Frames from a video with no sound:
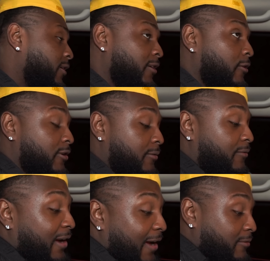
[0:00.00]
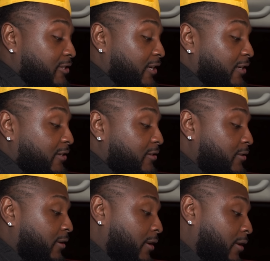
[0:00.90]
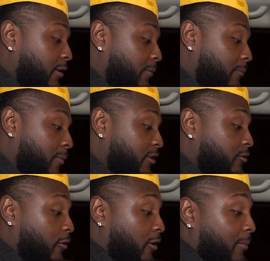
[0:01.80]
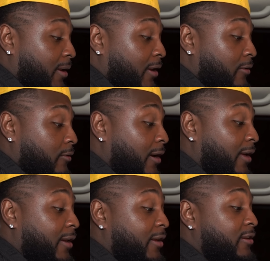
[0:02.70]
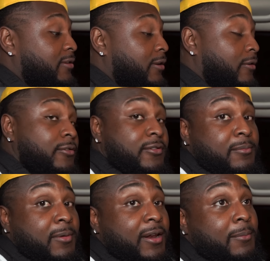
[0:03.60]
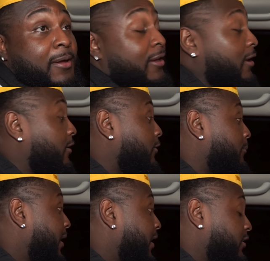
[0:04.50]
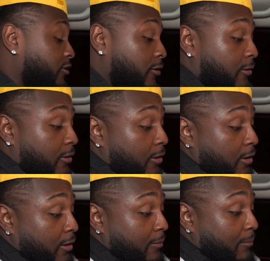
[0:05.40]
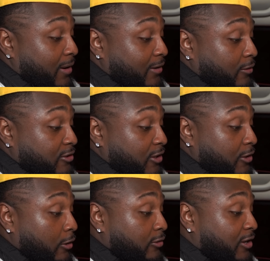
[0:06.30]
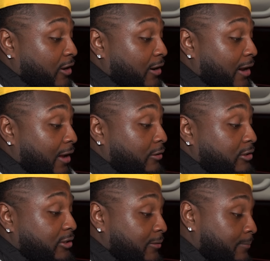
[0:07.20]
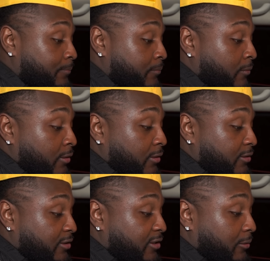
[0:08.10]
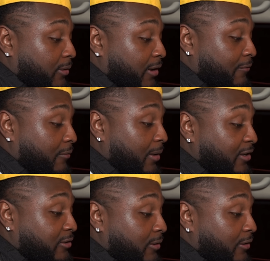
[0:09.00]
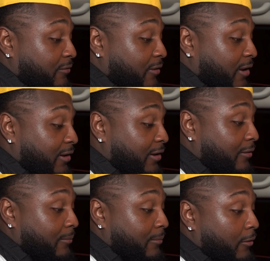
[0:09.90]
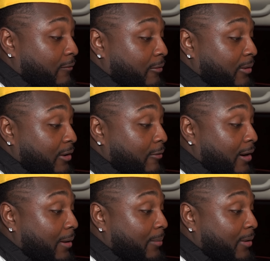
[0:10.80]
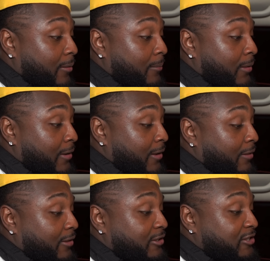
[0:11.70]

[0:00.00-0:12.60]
loaned them 5 G's. Miss Court, man, you know how it is, loaned you some money, man, you gotta go back. So about to go to the cosigner house, see what information we can find out. Hopefully we can grab him. The